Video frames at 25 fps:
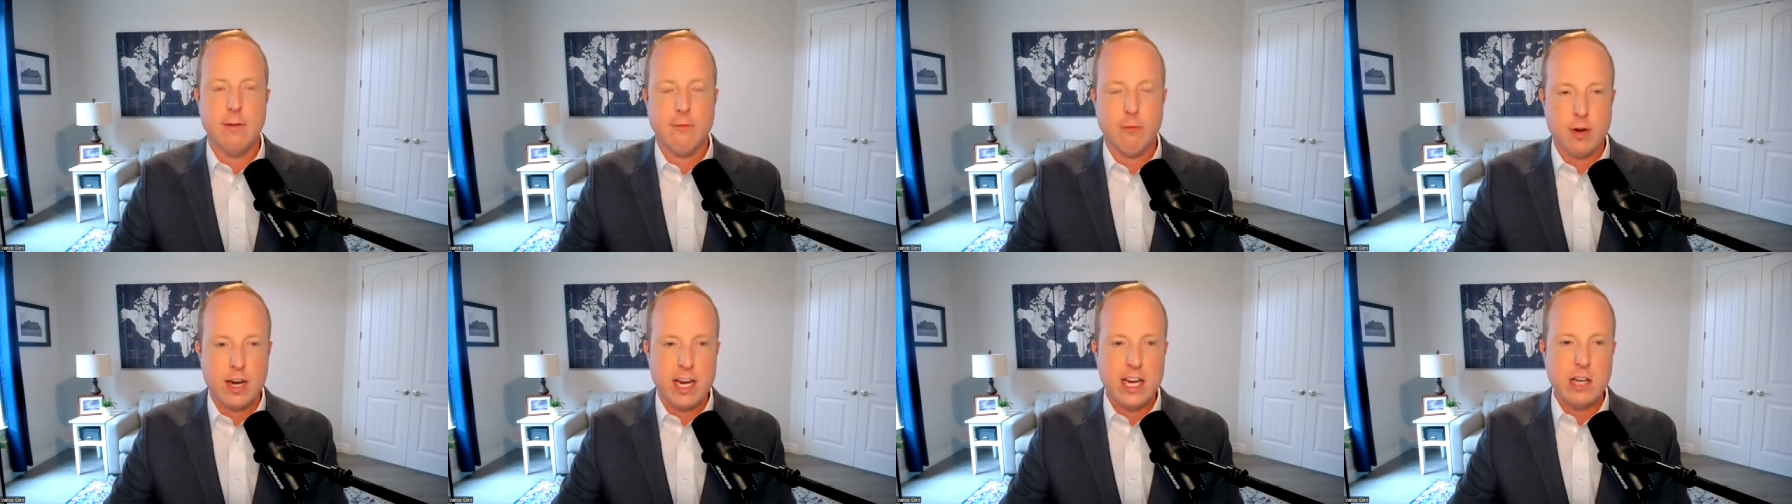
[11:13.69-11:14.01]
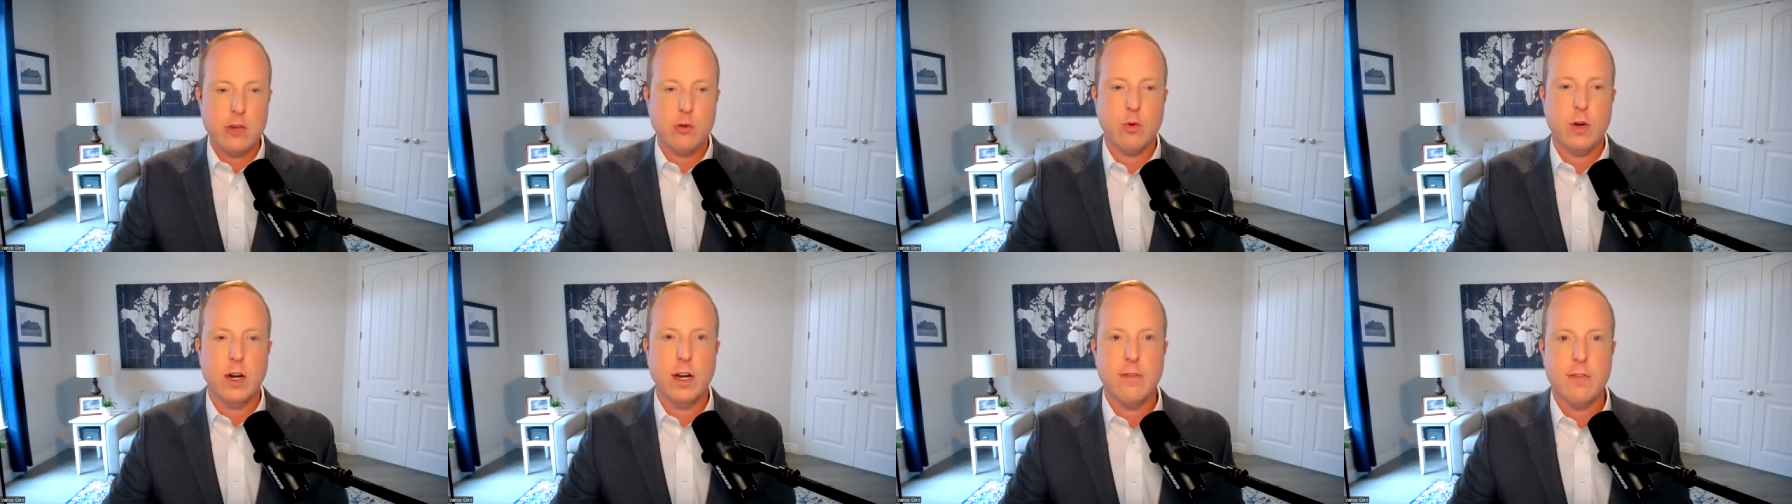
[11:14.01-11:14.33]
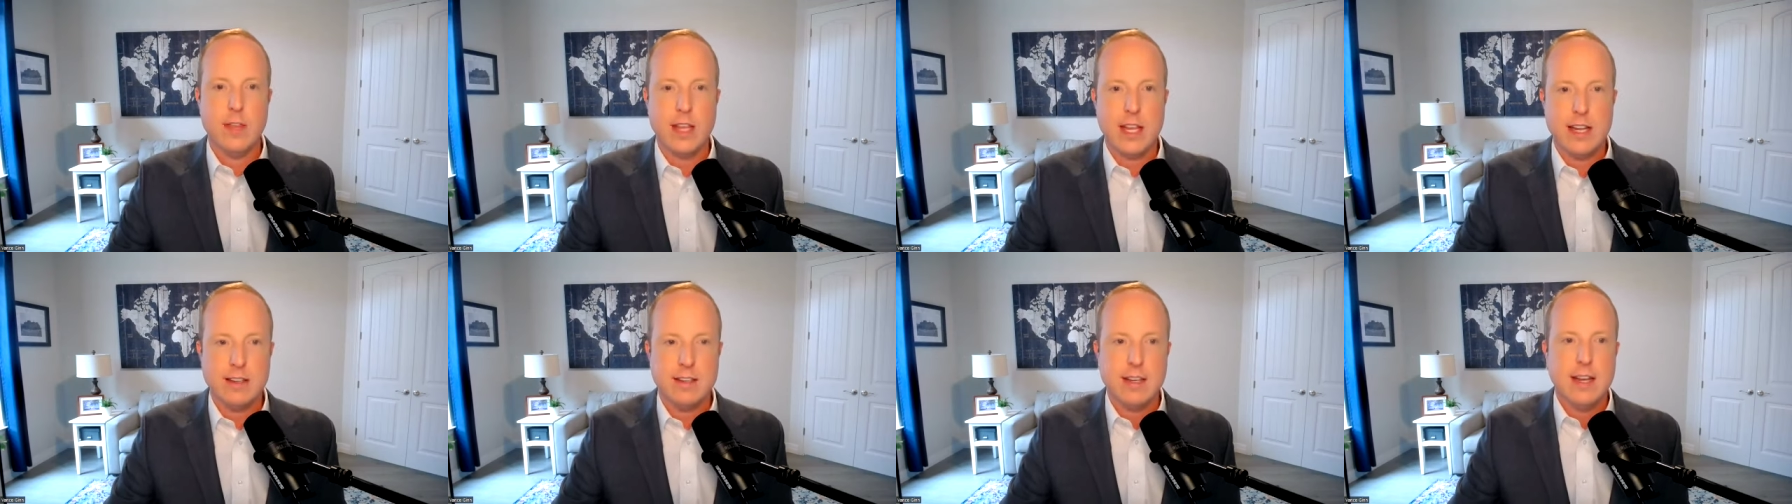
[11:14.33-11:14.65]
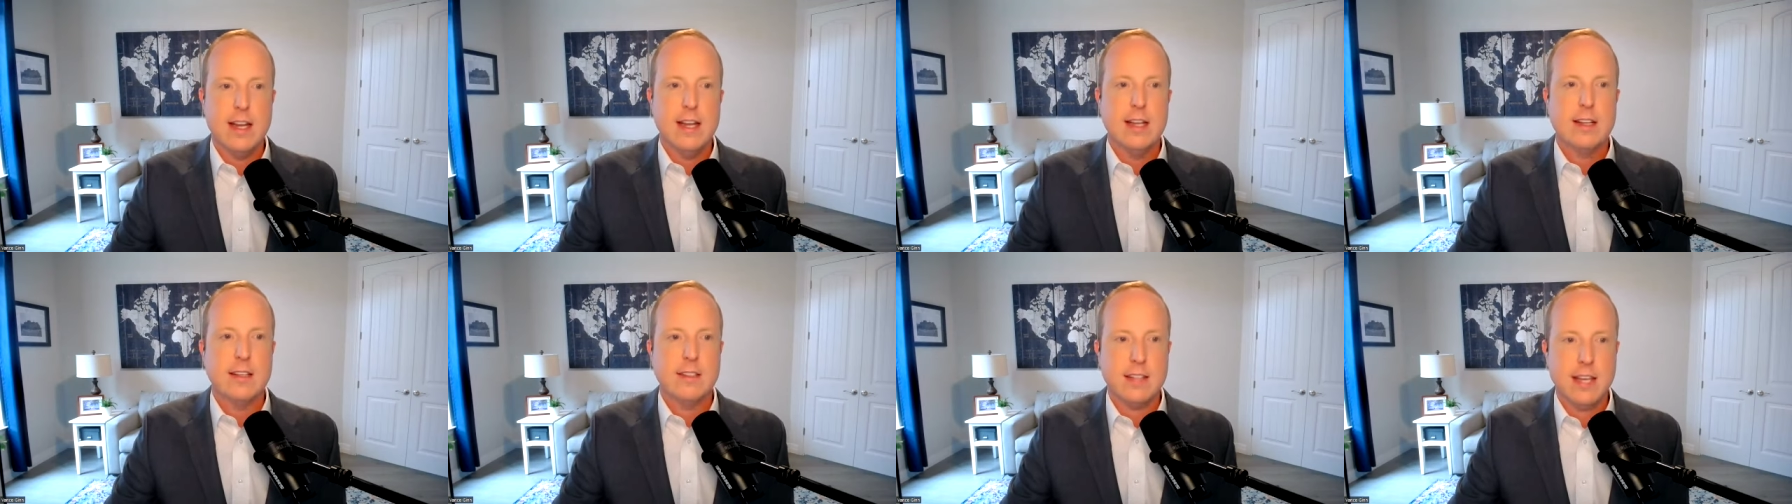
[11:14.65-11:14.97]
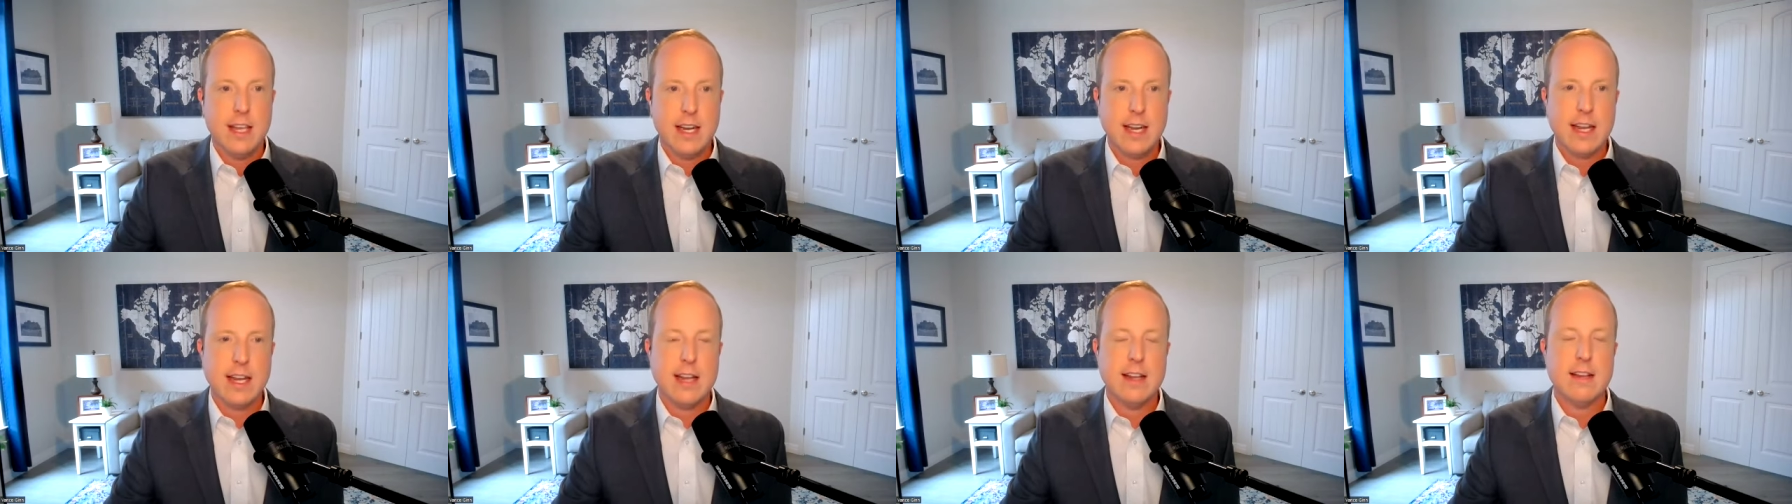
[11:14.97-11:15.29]
for each one of these
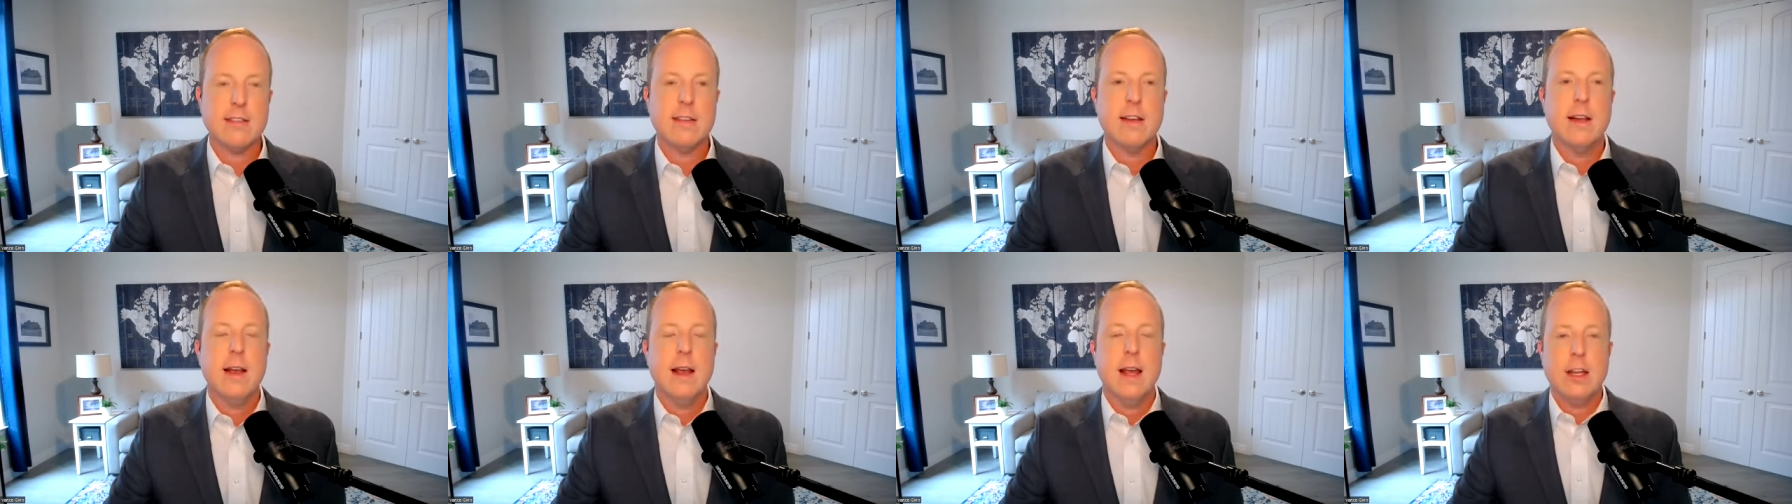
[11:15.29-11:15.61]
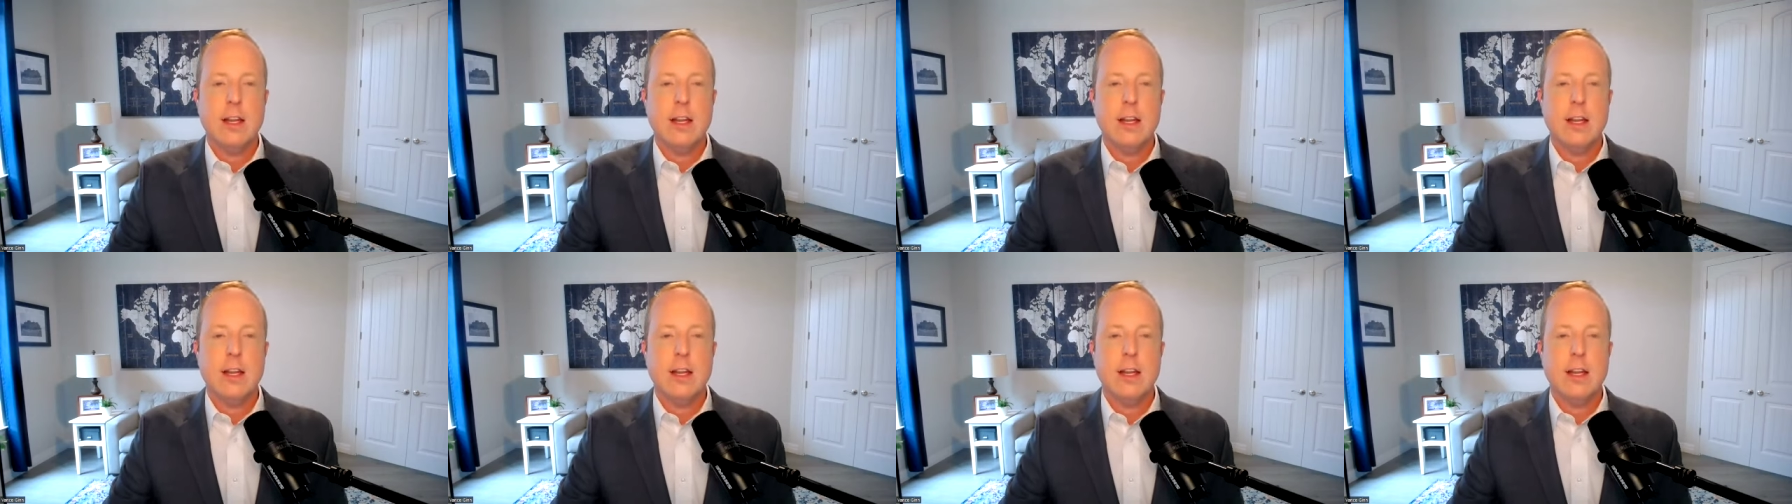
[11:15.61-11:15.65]
cities